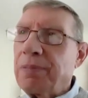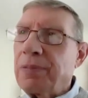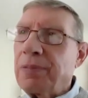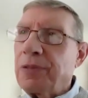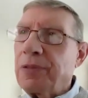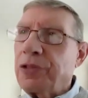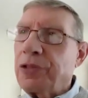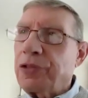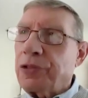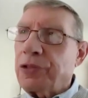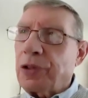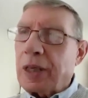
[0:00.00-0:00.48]

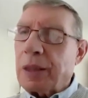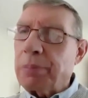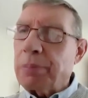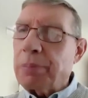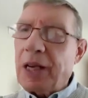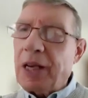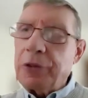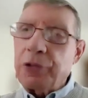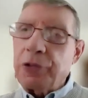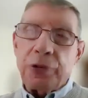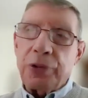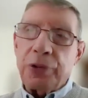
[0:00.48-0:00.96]
strict
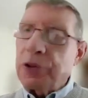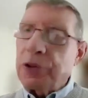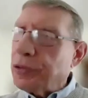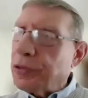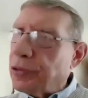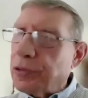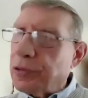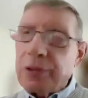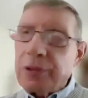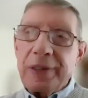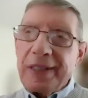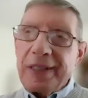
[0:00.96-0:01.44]

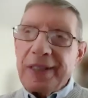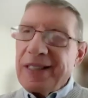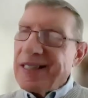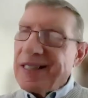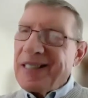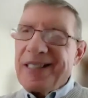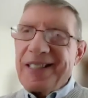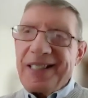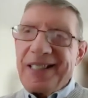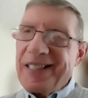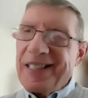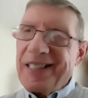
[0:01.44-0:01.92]
measures,
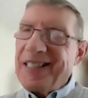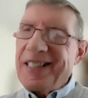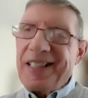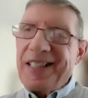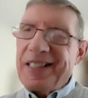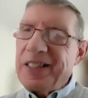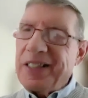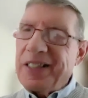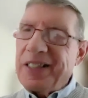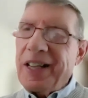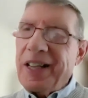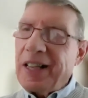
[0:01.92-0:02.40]

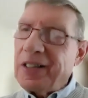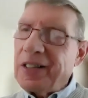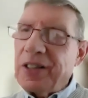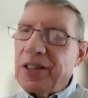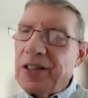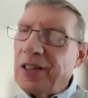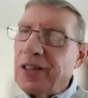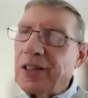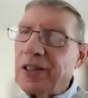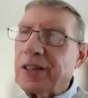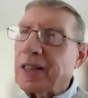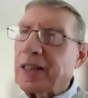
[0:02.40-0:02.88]

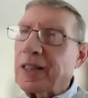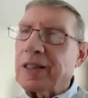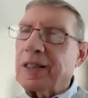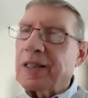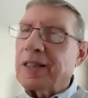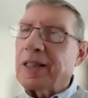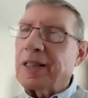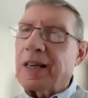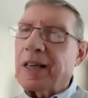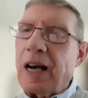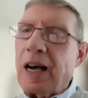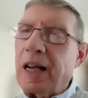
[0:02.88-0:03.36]
and their
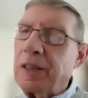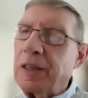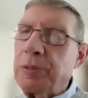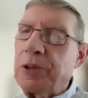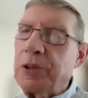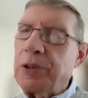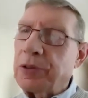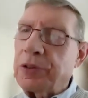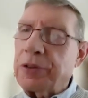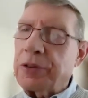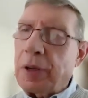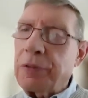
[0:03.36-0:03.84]

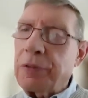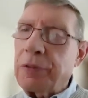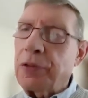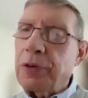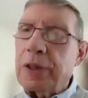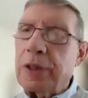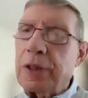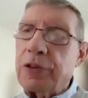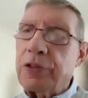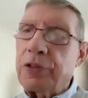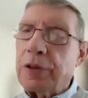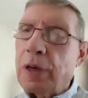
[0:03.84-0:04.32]
economies are
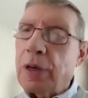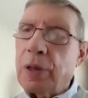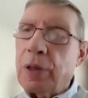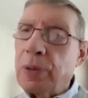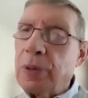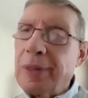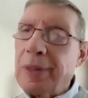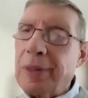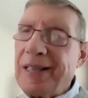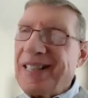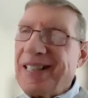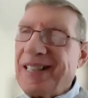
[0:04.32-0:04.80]
suffering.
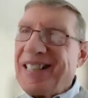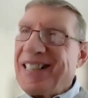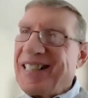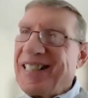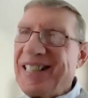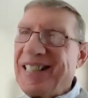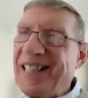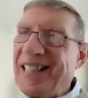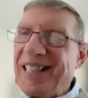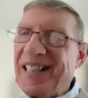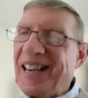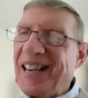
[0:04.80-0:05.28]
So,
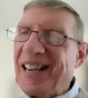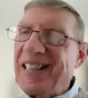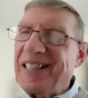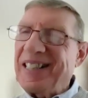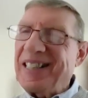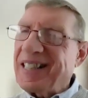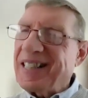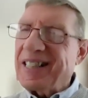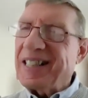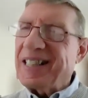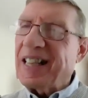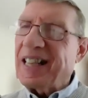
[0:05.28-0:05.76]
yeah, I
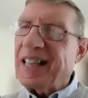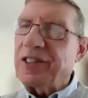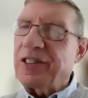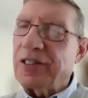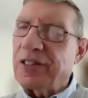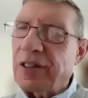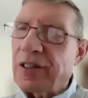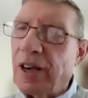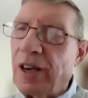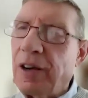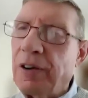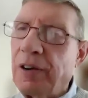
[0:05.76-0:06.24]
think that's
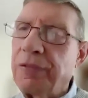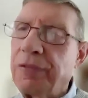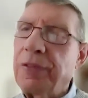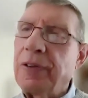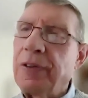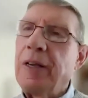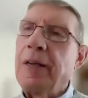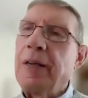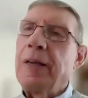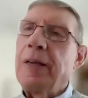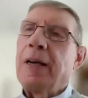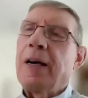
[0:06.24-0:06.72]
tough.
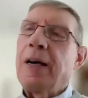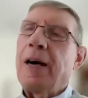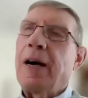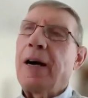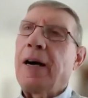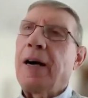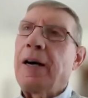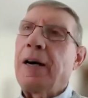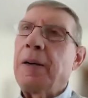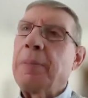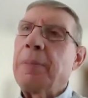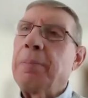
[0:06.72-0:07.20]

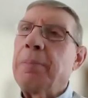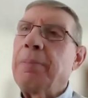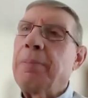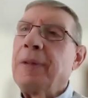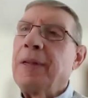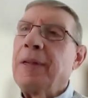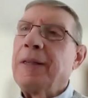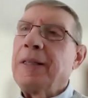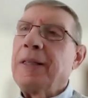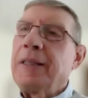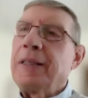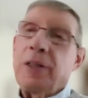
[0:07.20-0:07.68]

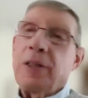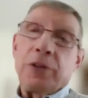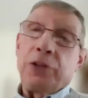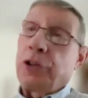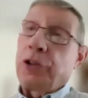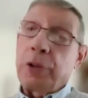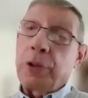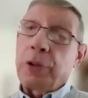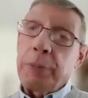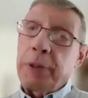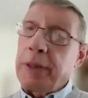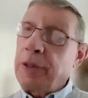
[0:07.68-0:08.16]

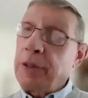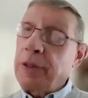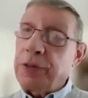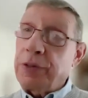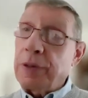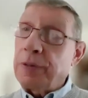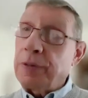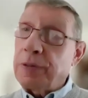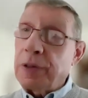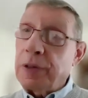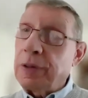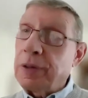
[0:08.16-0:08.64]
Germany's
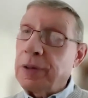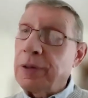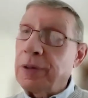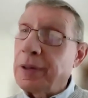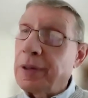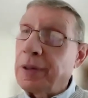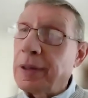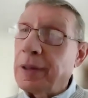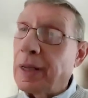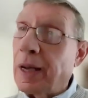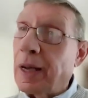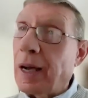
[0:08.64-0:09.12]

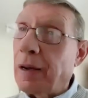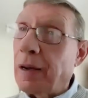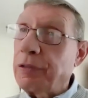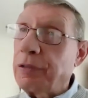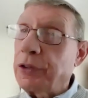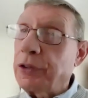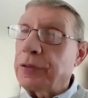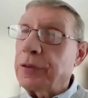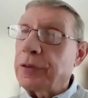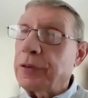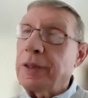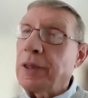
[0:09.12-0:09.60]
even
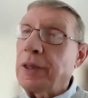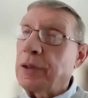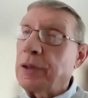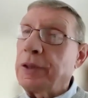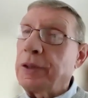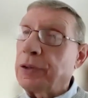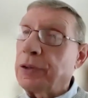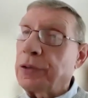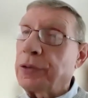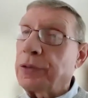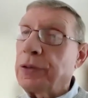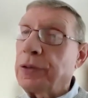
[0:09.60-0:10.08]
obviously,
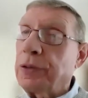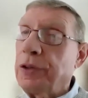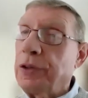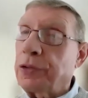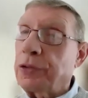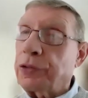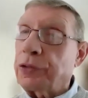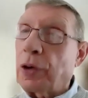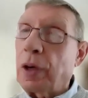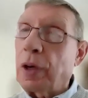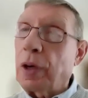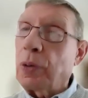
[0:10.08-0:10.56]
your
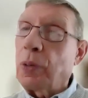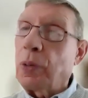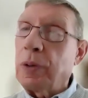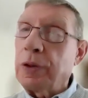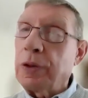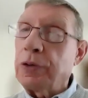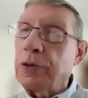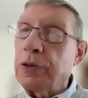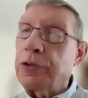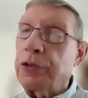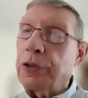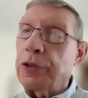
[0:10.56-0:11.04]
strong
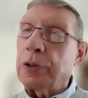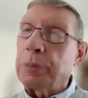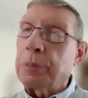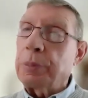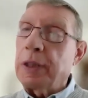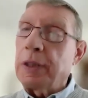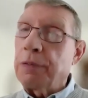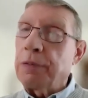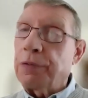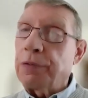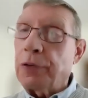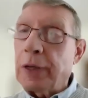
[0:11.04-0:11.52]
ones,
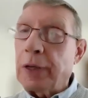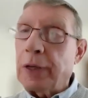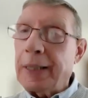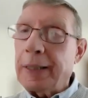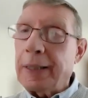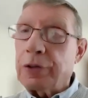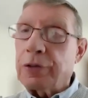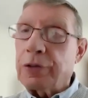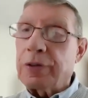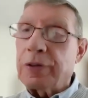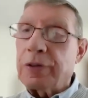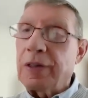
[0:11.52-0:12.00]
Germany and
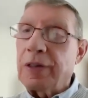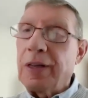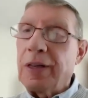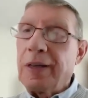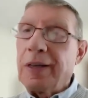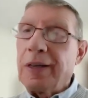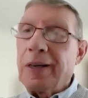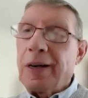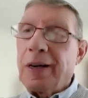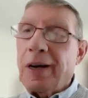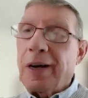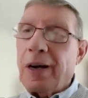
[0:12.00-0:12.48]
France,
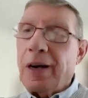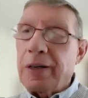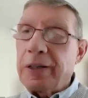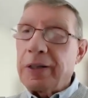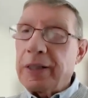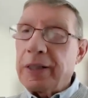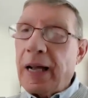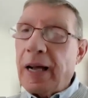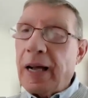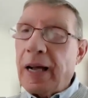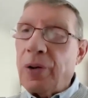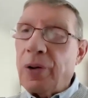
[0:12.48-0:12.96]
are
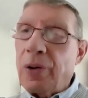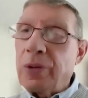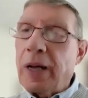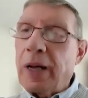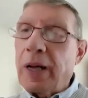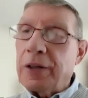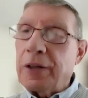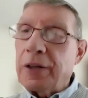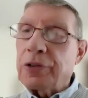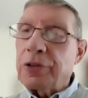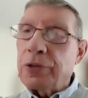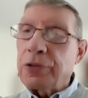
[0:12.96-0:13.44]
now
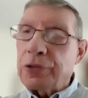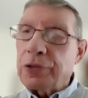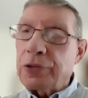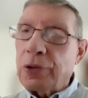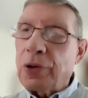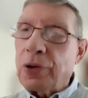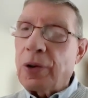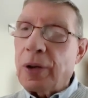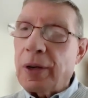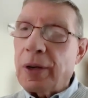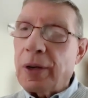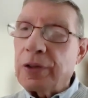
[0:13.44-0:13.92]
not so
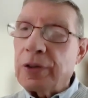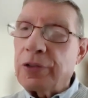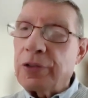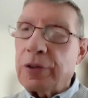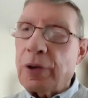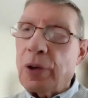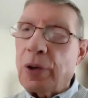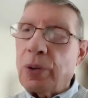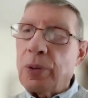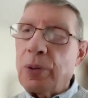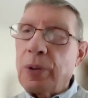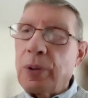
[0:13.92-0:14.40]
strong.
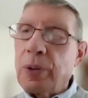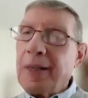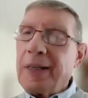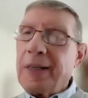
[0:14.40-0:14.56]
So